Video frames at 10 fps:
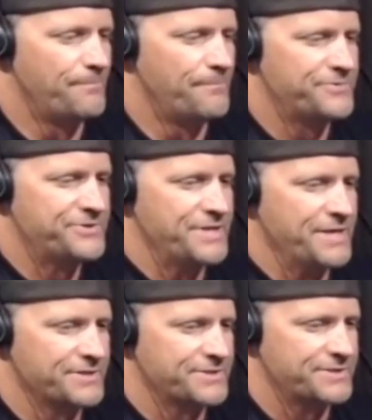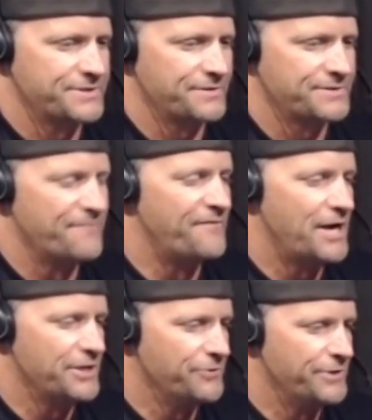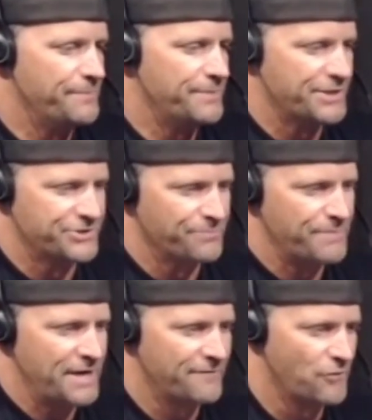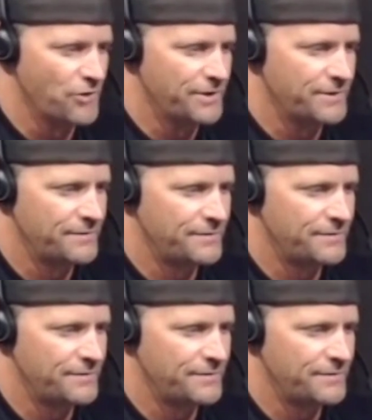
seeing some value in it because you're paying for it.